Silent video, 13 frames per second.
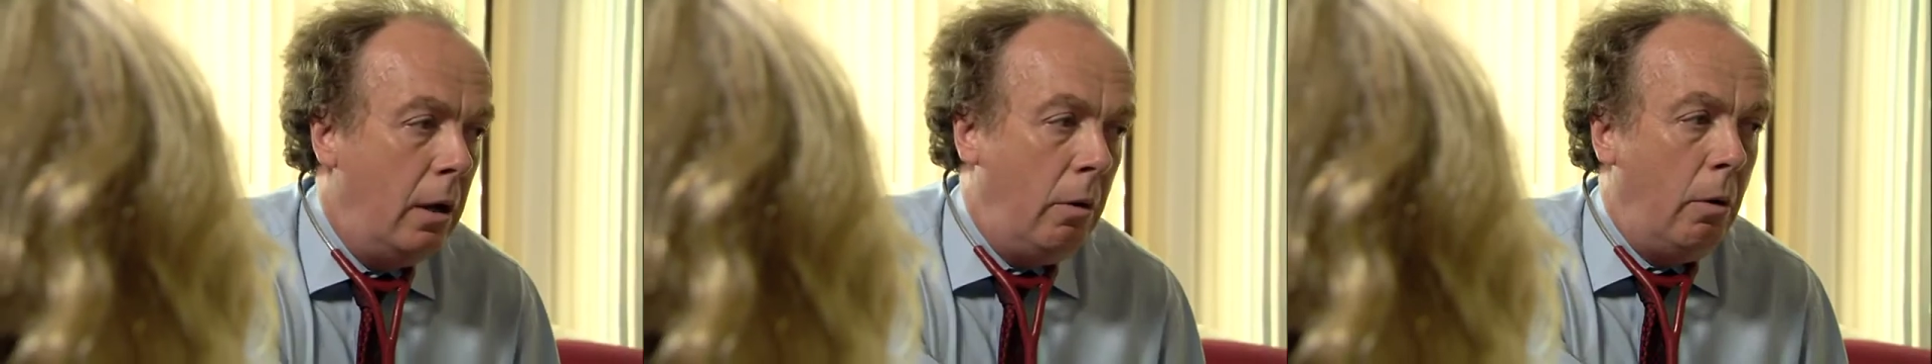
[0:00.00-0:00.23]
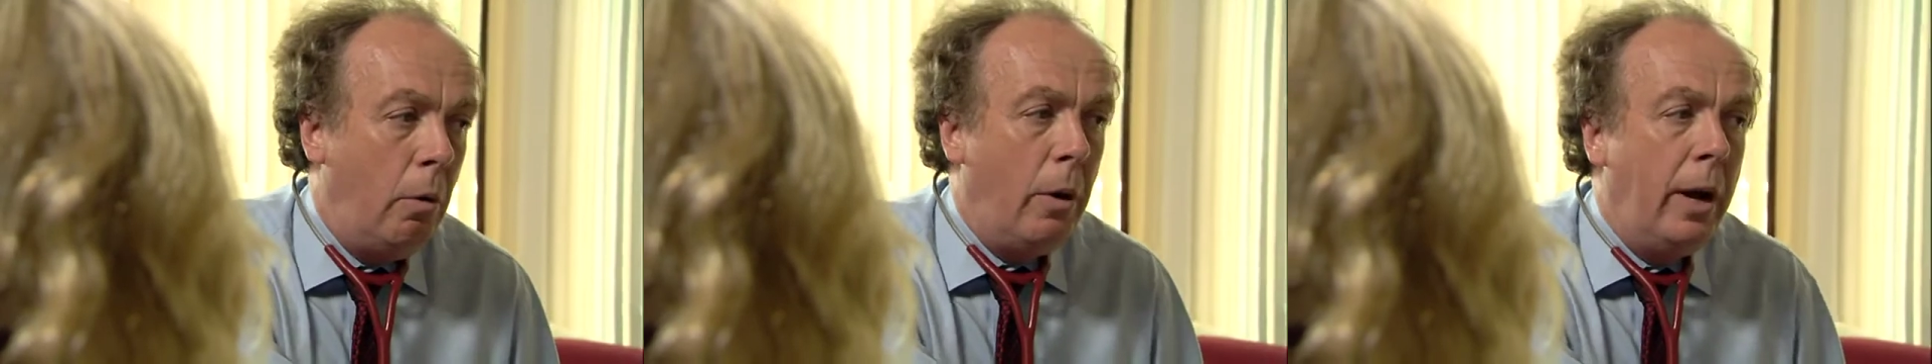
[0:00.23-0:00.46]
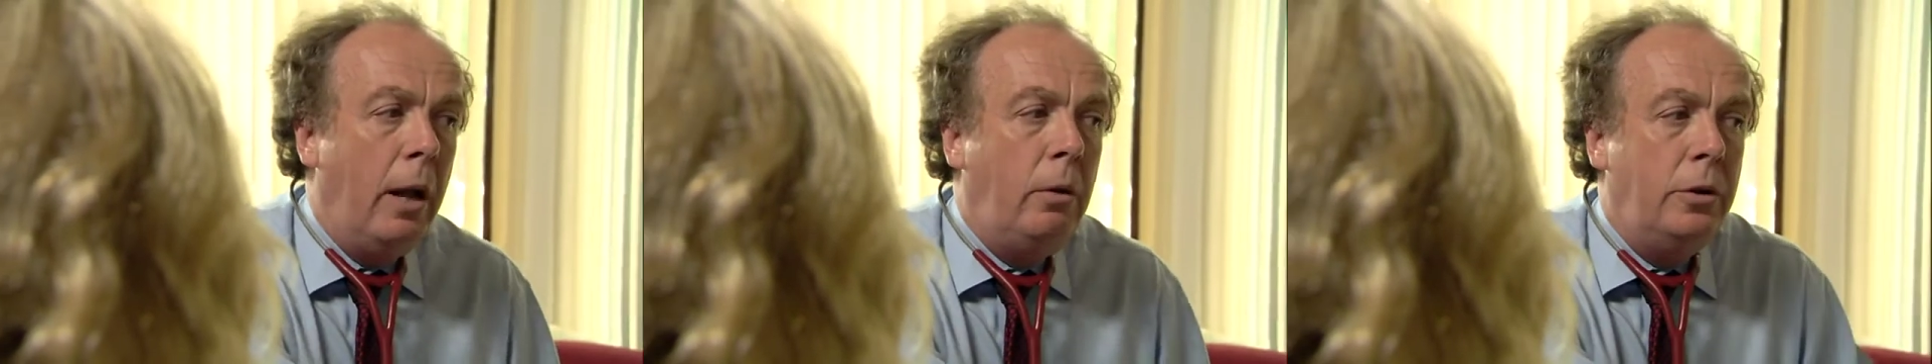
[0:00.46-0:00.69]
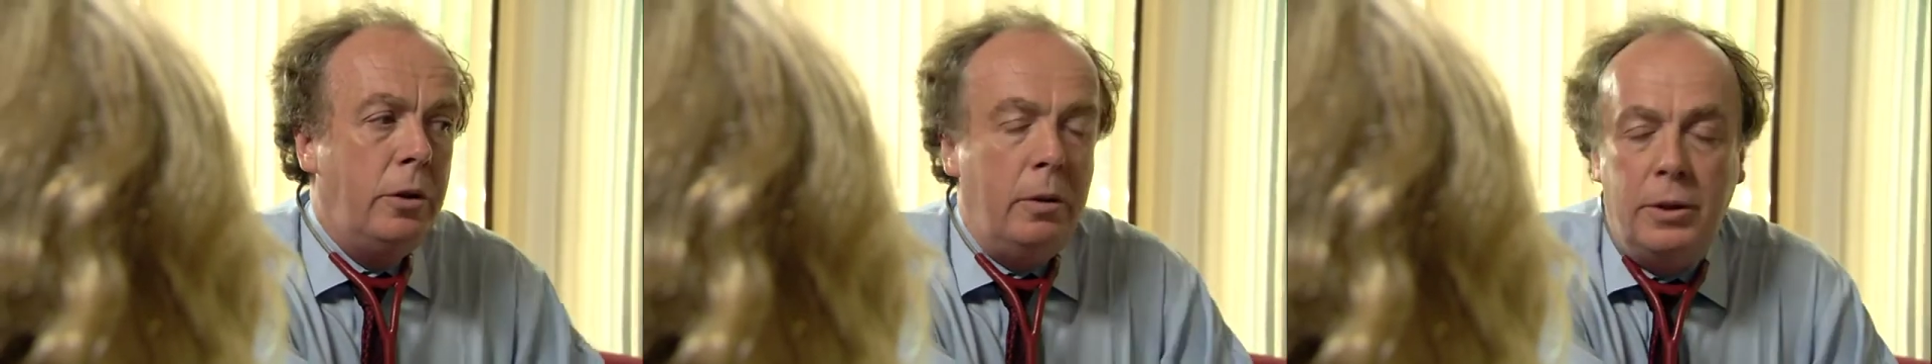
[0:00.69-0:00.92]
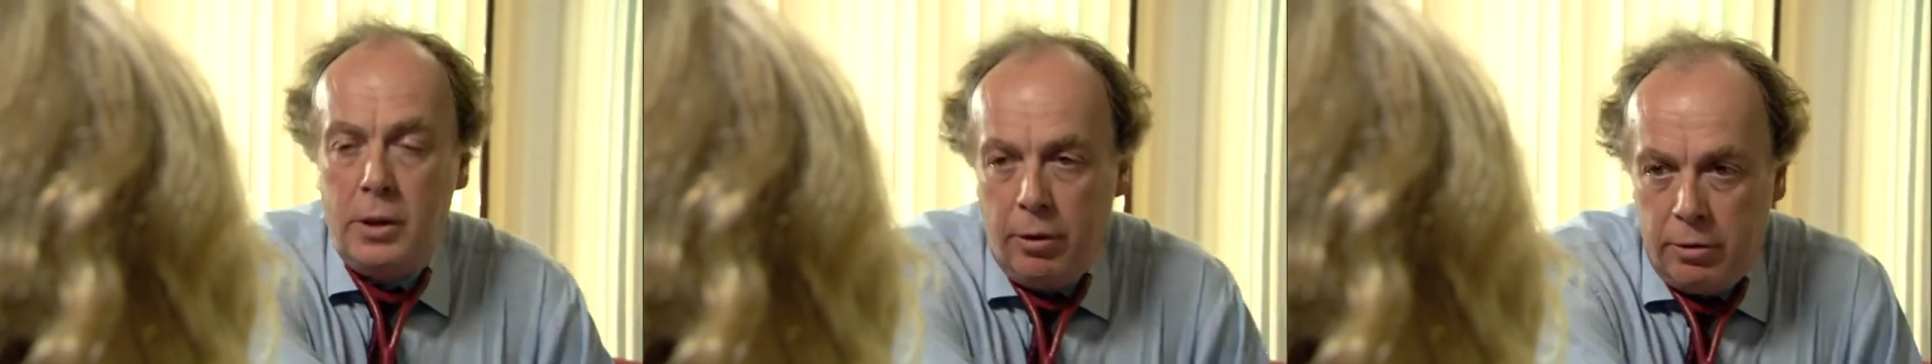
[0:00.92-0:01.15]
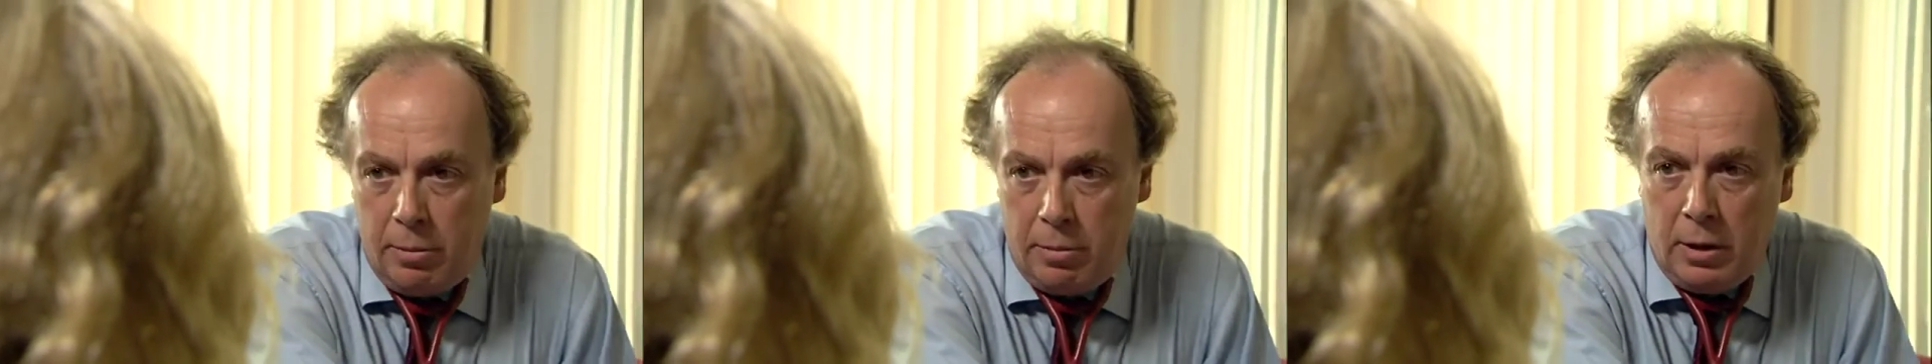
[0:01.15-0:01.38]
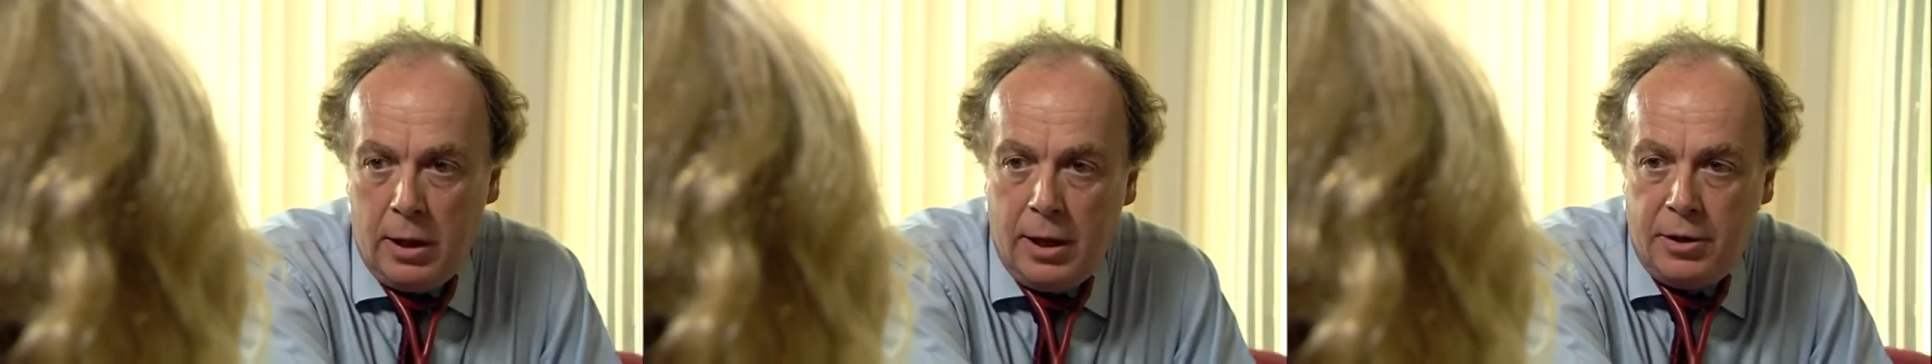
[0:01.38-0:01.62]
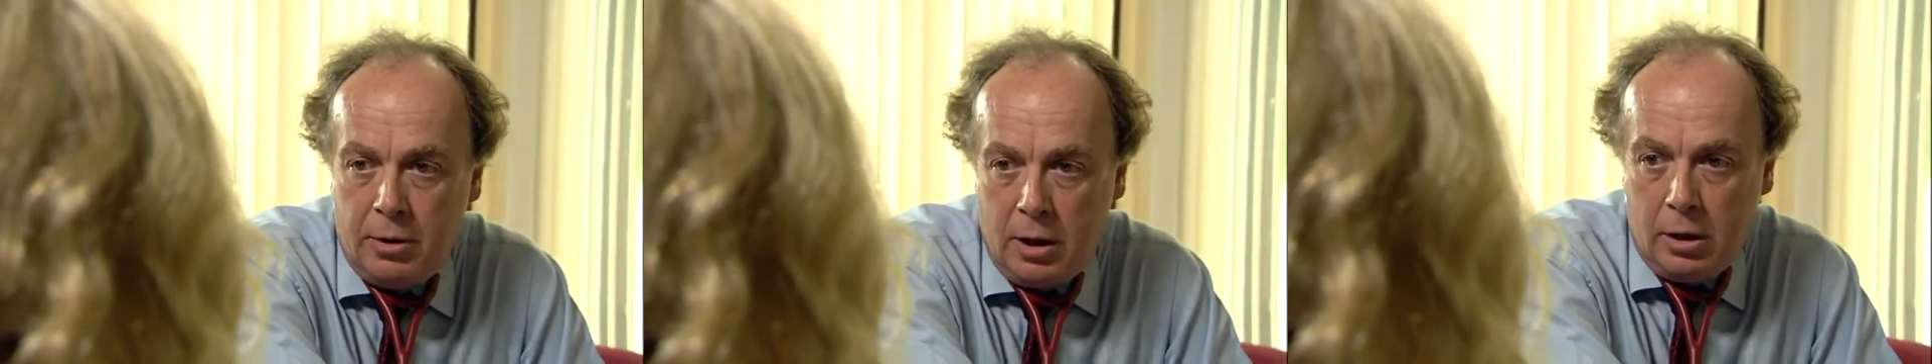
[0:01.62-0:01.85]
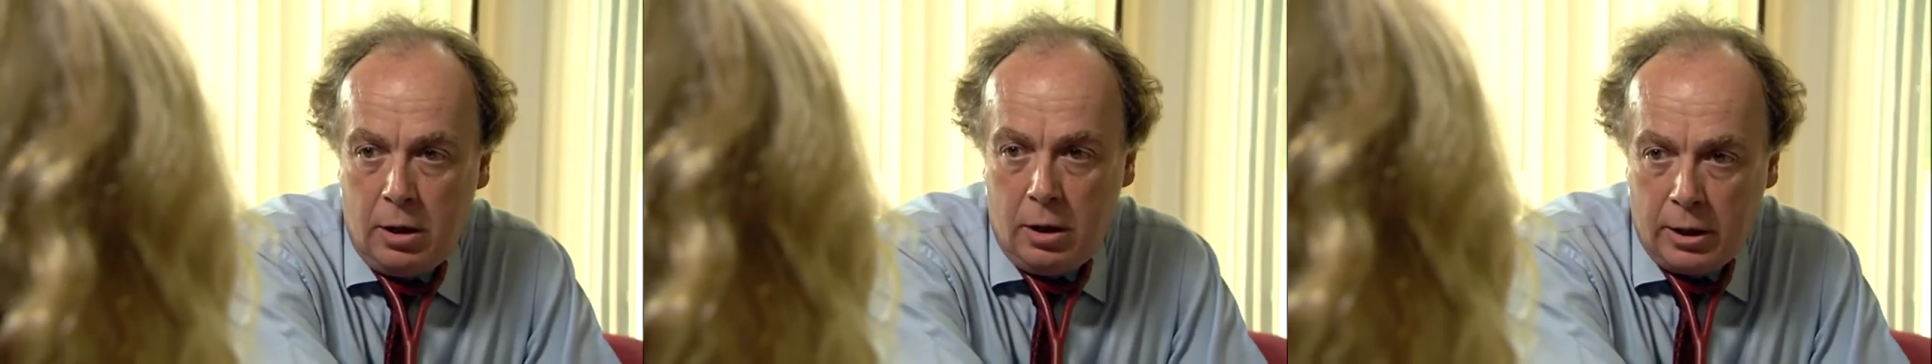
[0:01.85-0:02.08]
Well, what I will do is I'll drop a line to
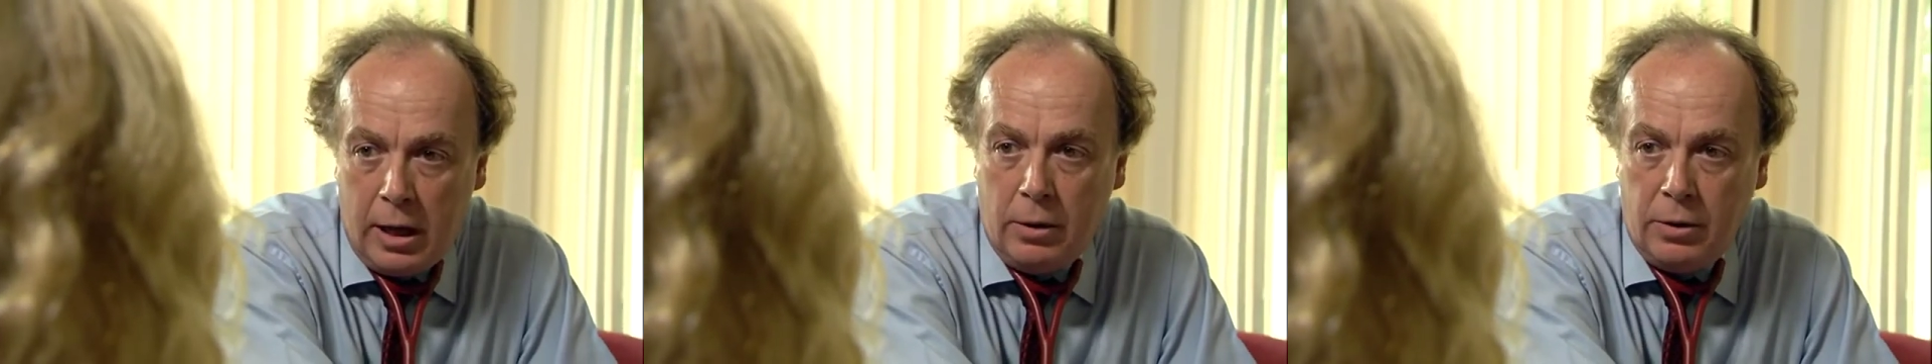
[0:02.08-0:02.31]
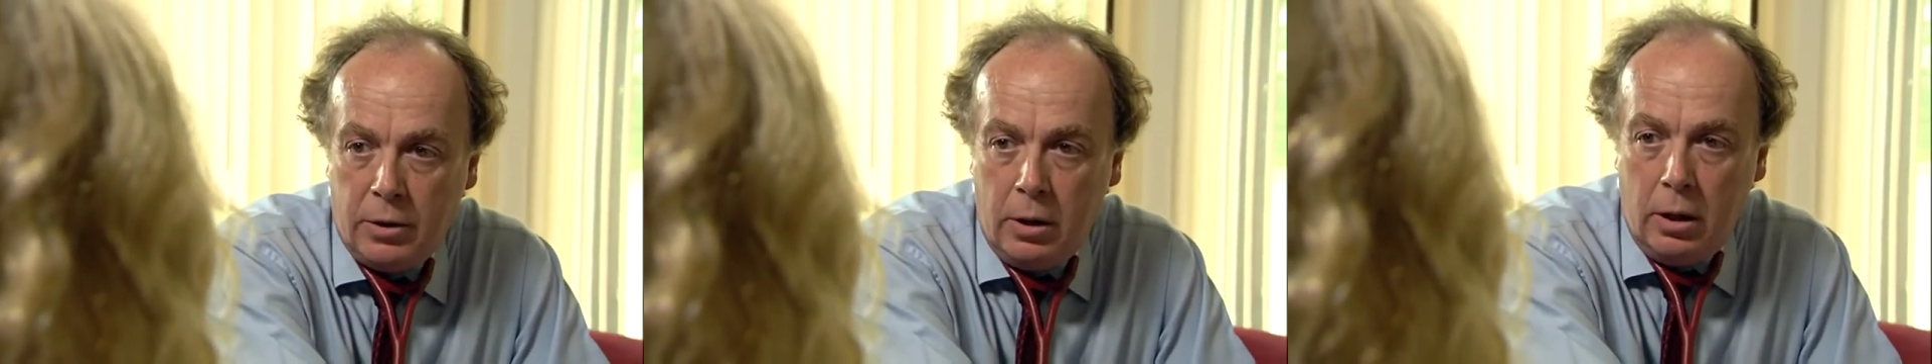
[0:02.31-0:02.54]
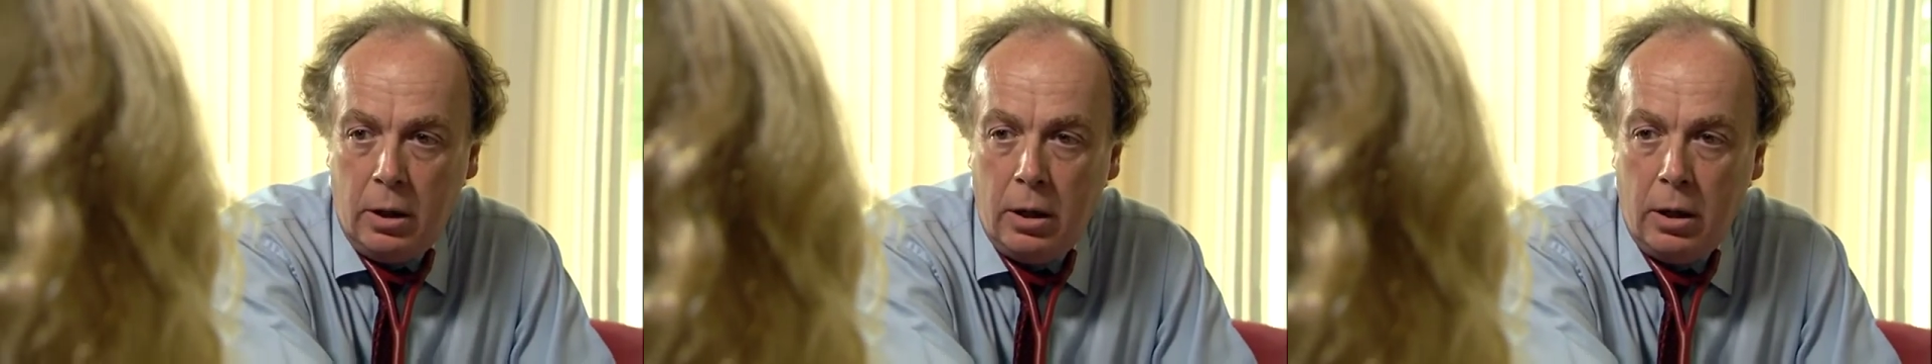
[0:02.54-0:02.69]
our counsellor,